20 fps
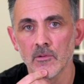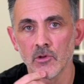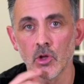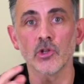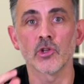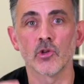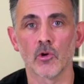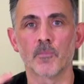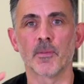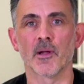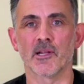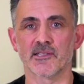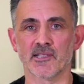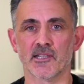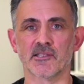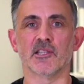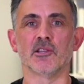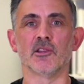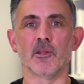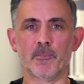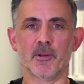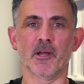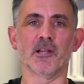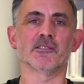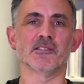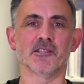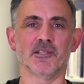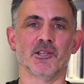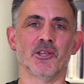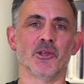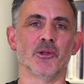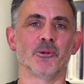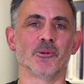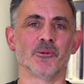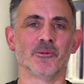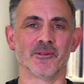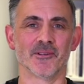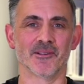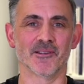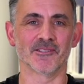not your person as in the person
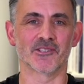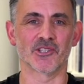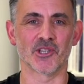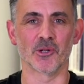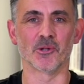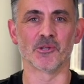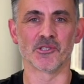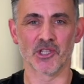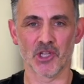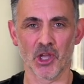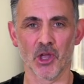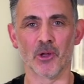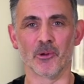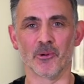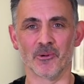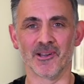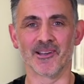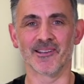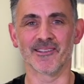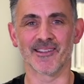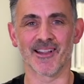you choose, you.